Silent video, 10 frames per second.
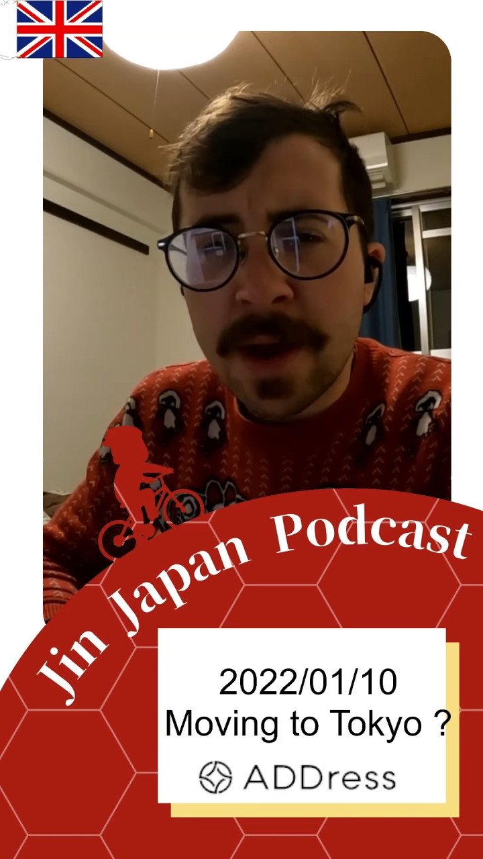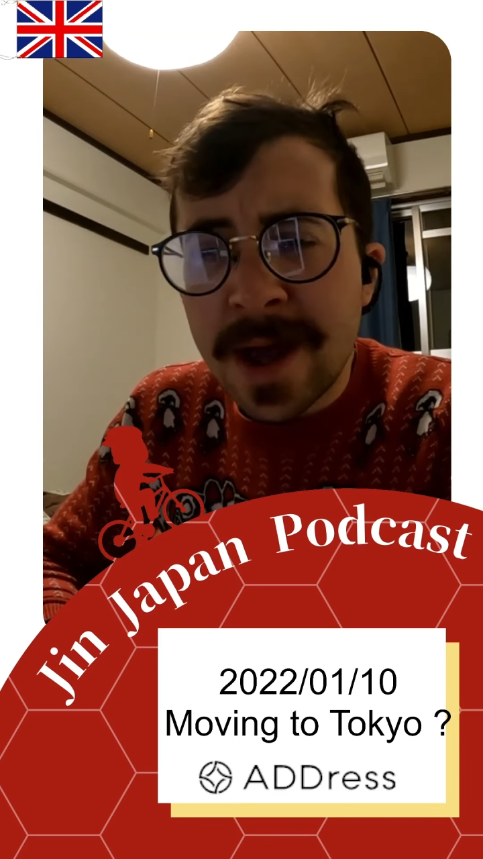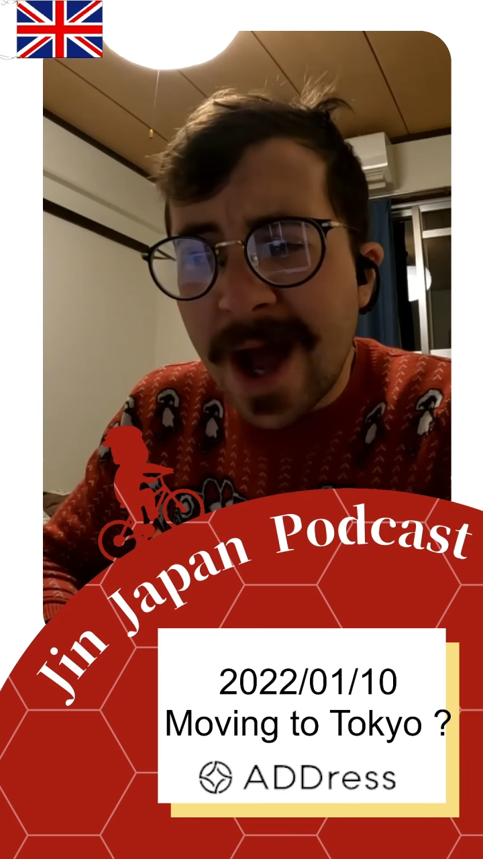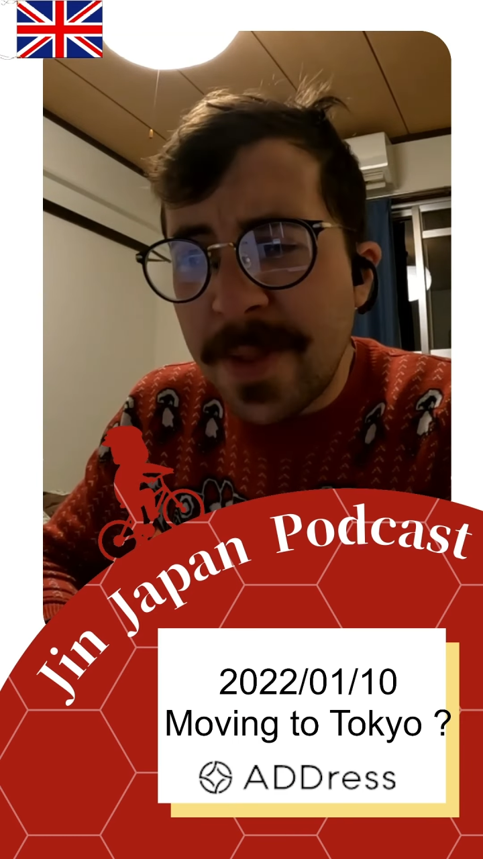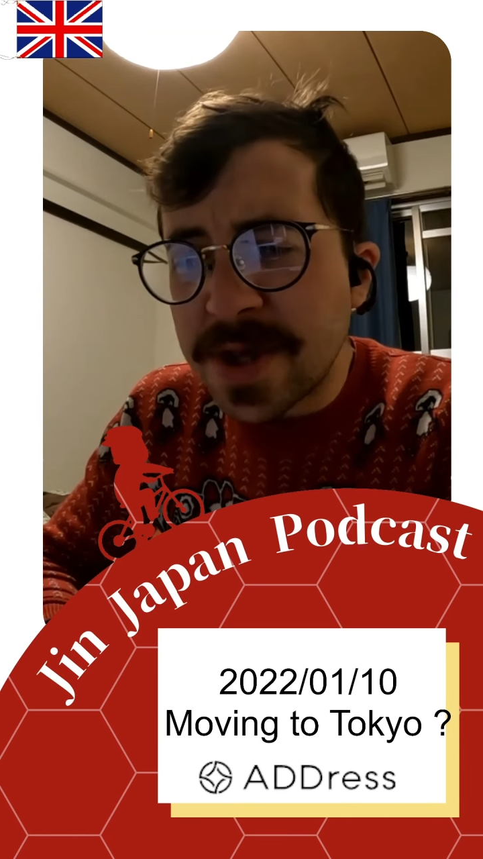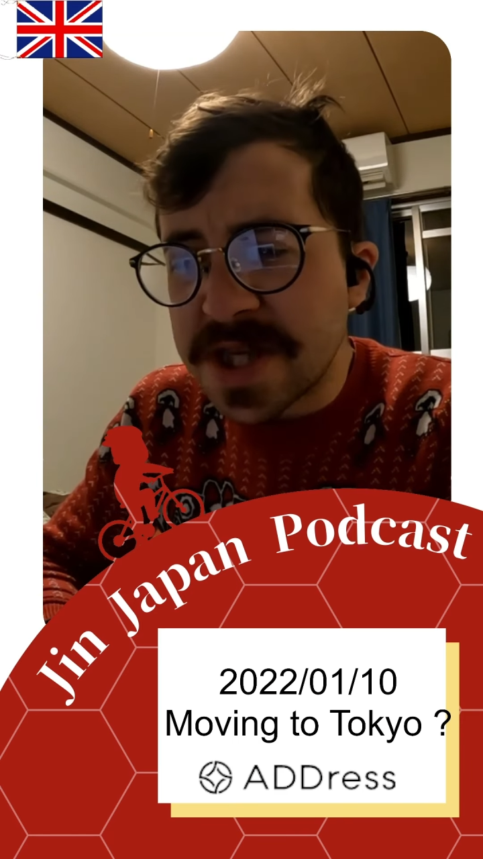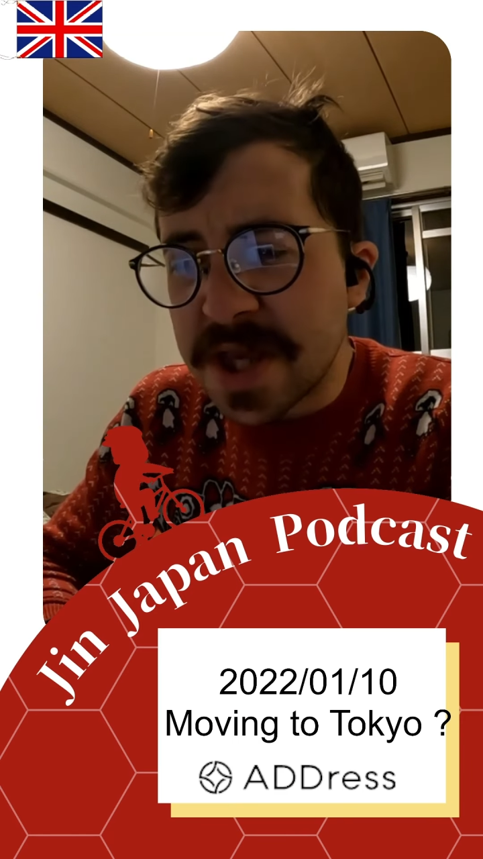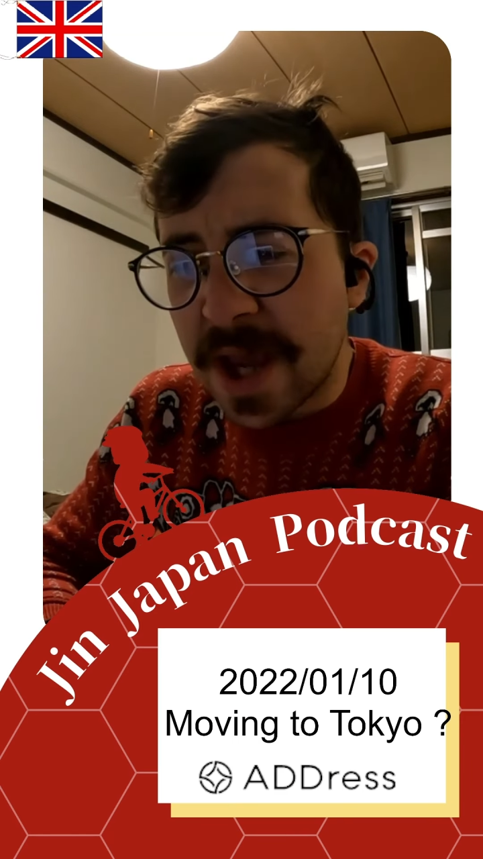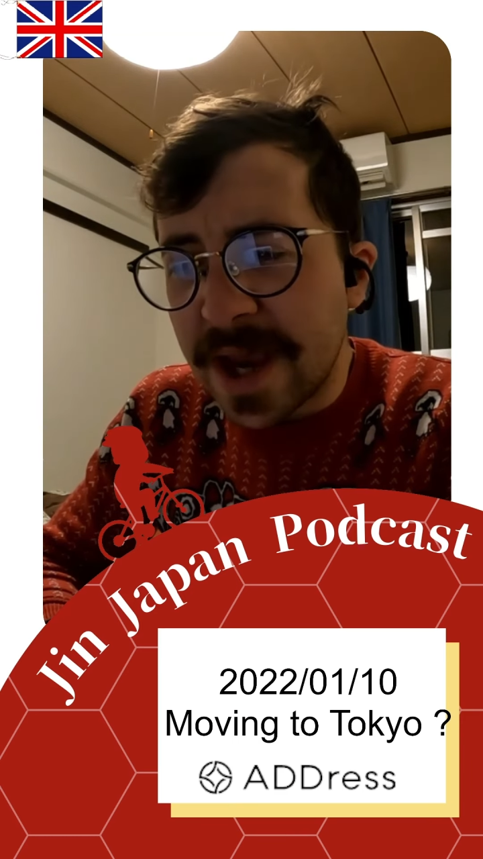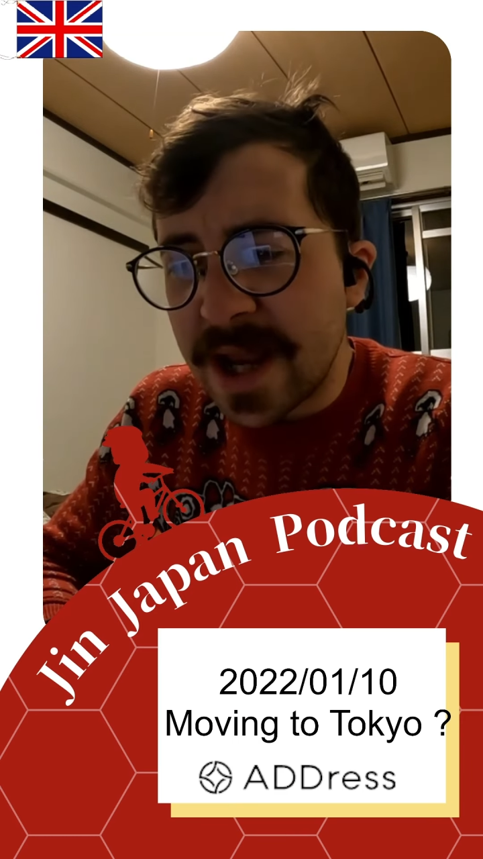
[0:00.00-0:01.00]
And the
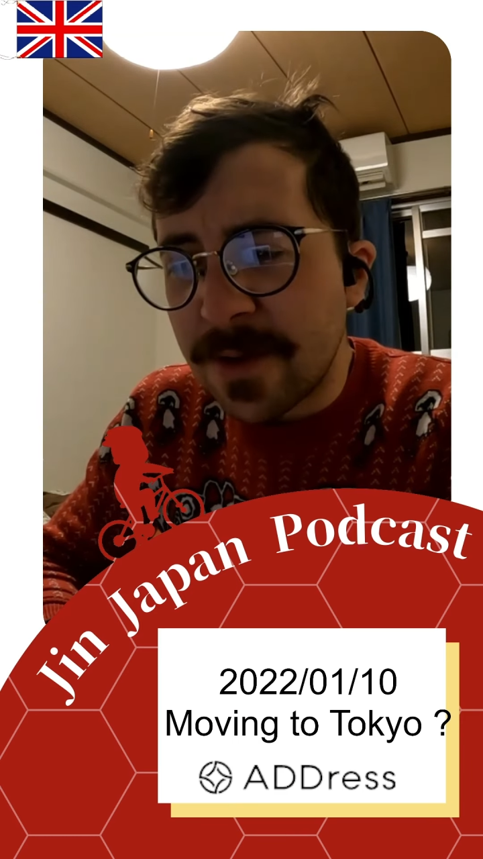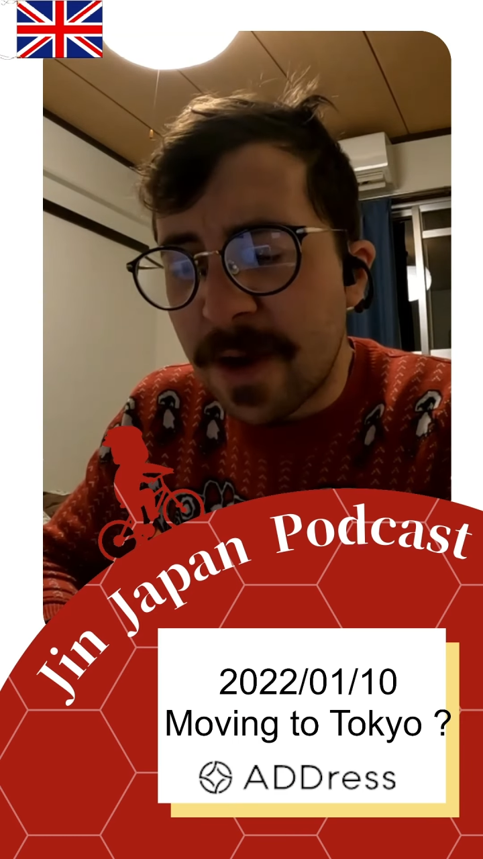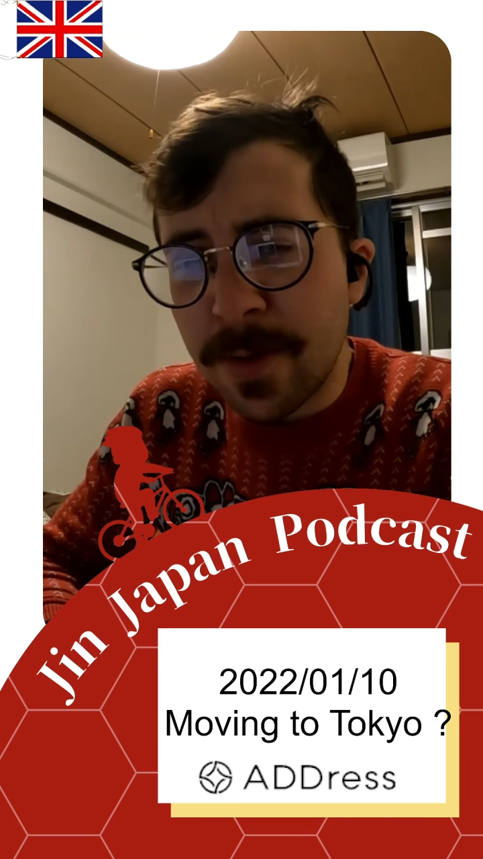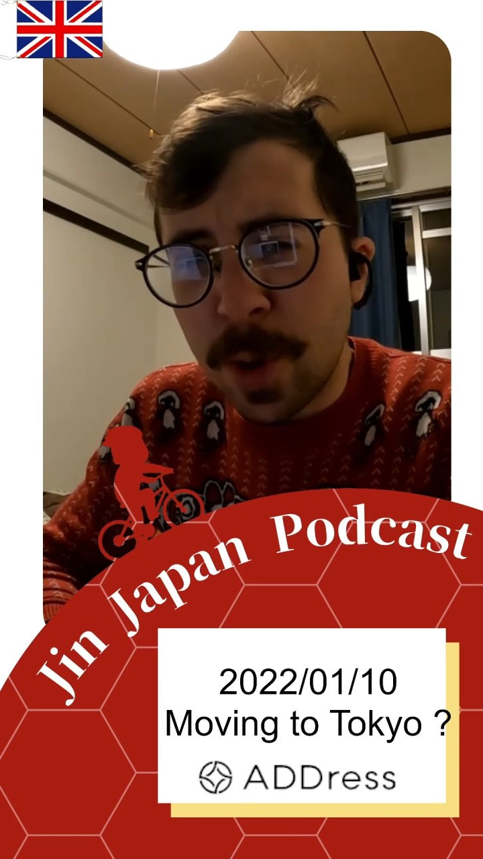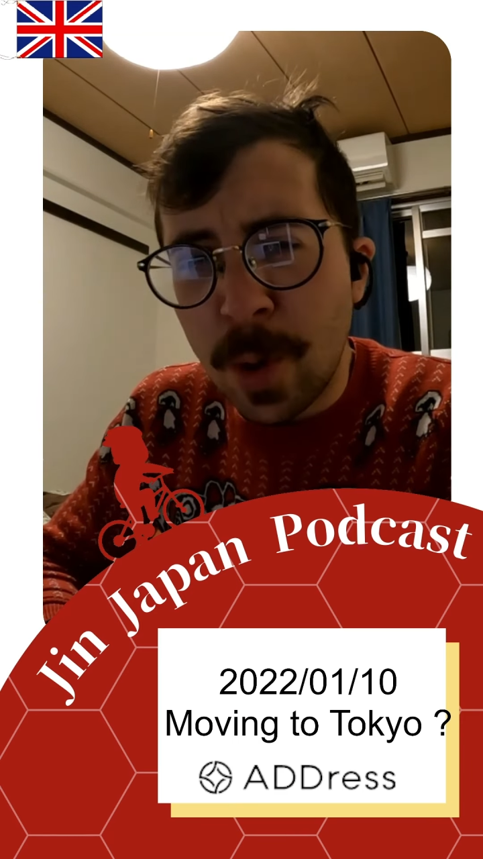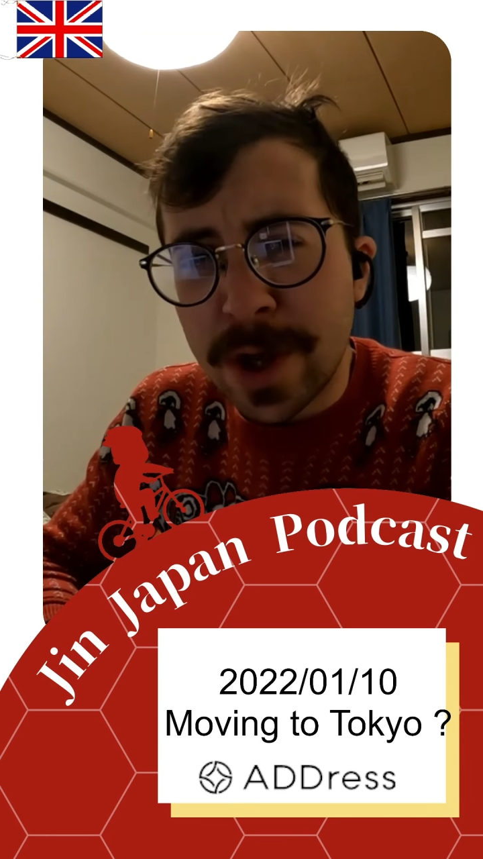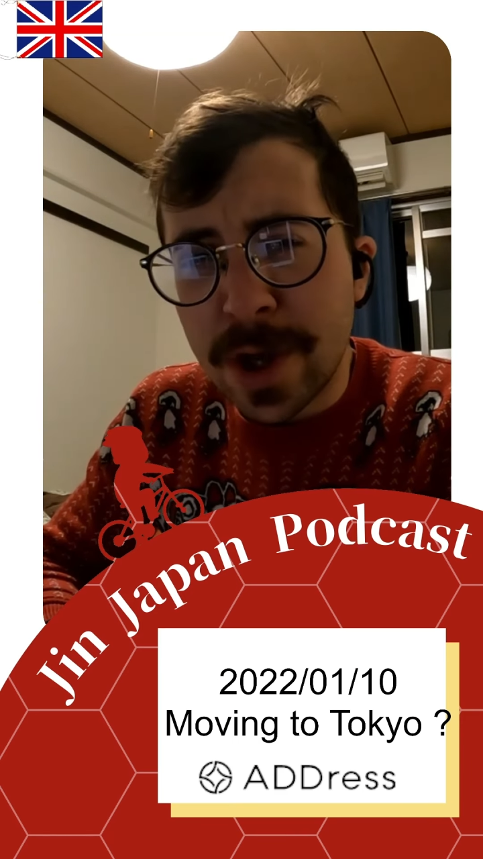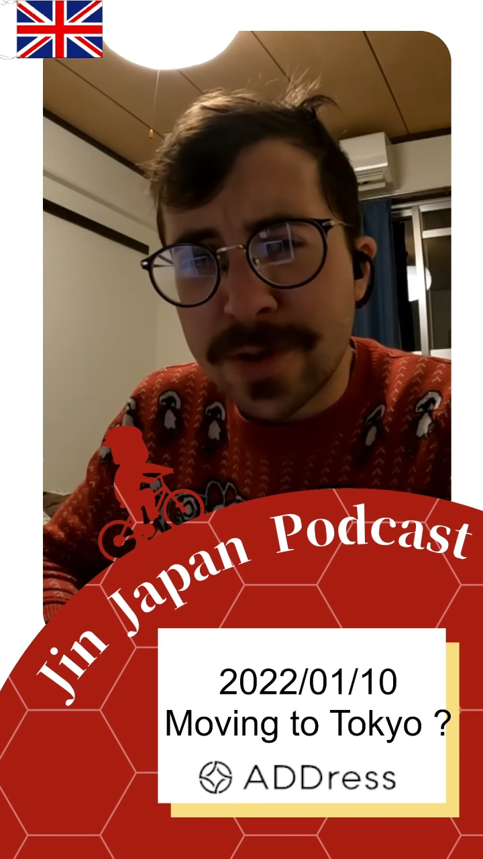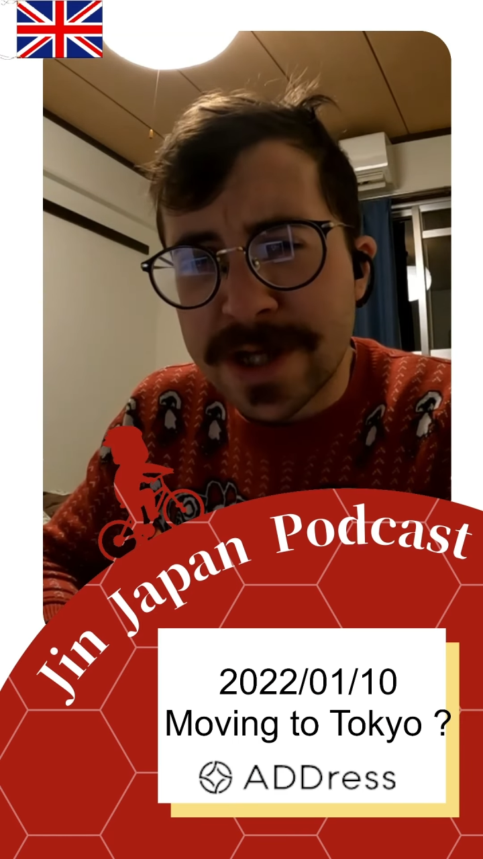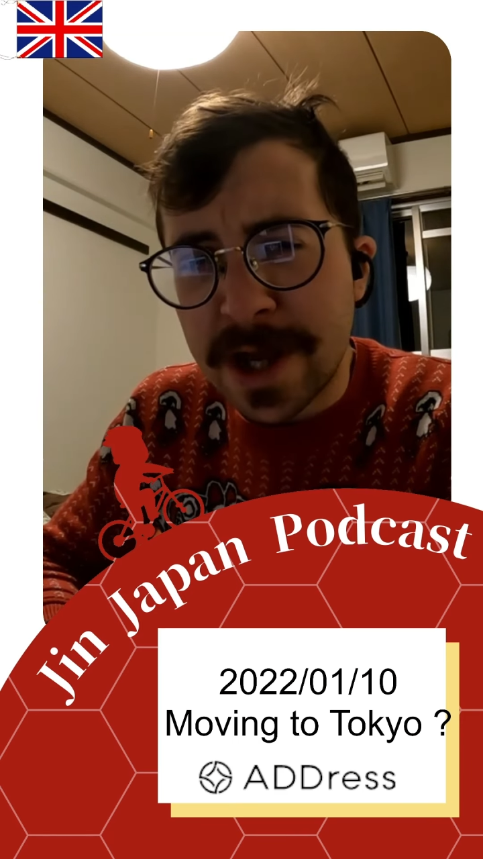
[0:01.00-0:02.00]
cycling around Tokyo is
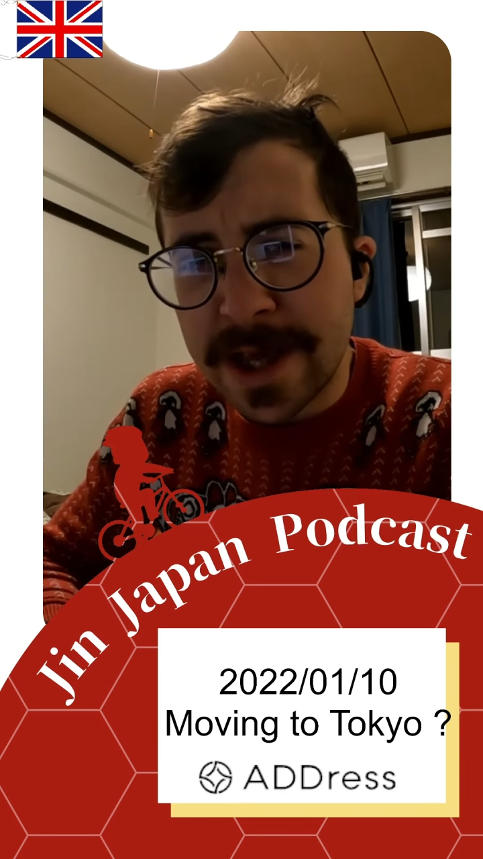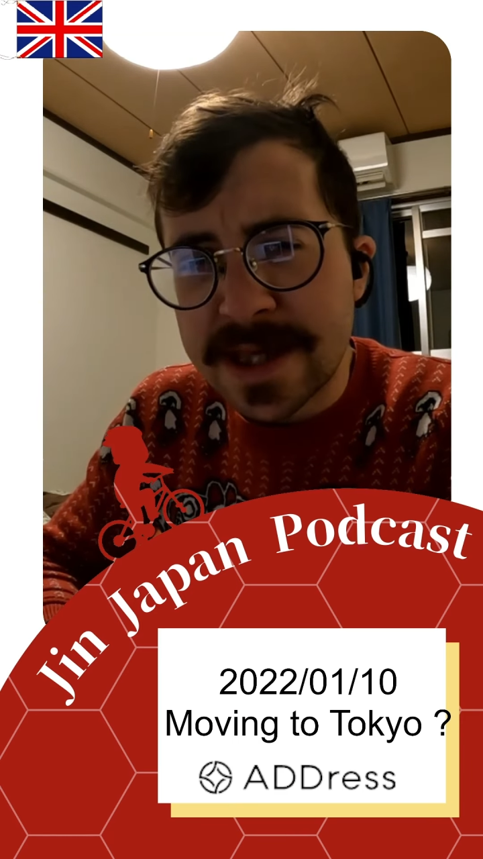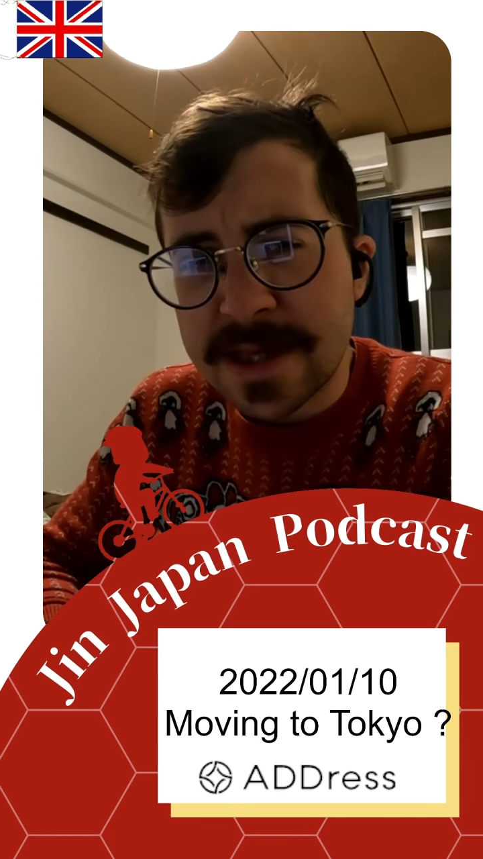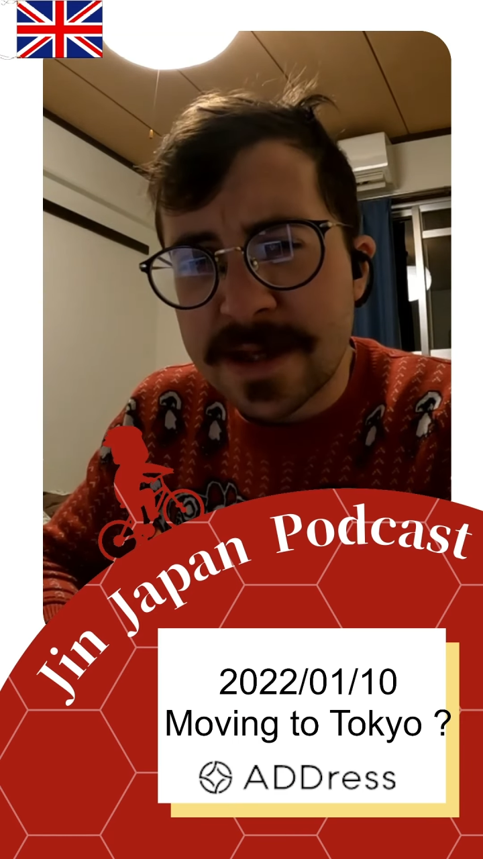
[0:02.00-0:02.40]
nice.